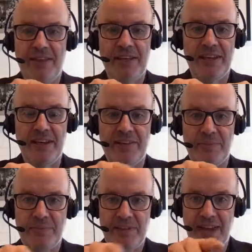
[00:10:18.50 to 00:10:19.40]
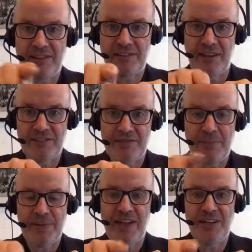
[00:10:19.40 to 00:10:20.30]
the enzymes, the
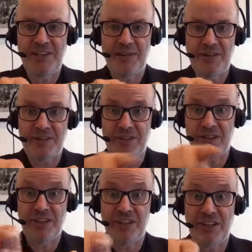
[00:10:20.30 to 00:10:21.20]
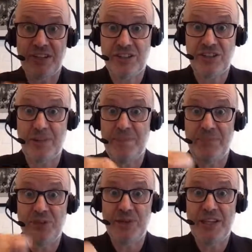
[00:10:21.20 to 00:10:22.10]
replication enzymes, kind of jump
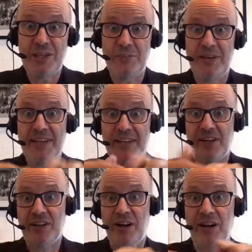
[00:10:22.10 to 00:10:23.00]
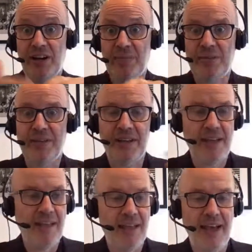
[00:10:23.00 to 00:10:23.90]
between them, and you get a kind of hybrid.
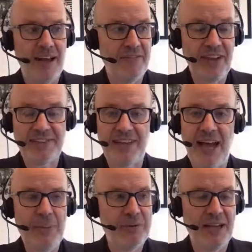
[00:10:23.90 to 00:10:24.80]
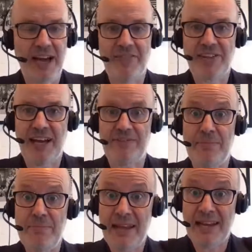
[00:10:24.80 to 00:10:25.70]
And for that to happen, you have to have a
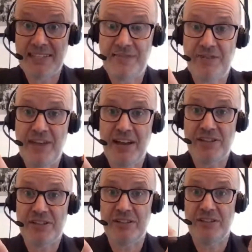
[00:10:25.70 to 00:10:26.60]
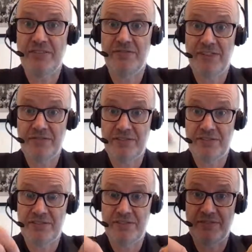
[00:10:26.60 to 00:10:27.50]
mixed infection of
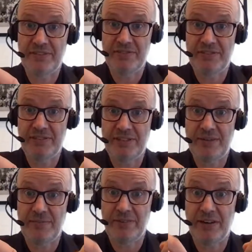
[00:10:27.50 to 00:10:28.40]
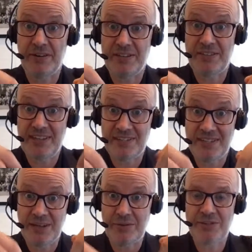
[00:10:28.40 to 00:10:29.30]
different viruses in a
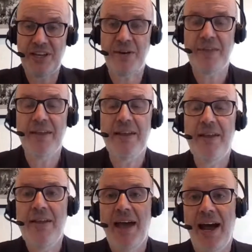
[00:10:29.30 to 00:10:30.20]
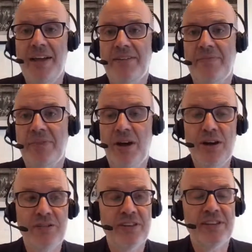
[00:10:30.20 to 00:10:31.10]
single cell. And
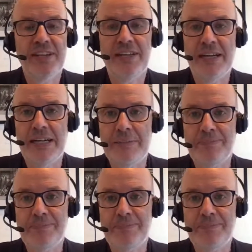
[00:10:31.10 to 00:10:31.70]
over the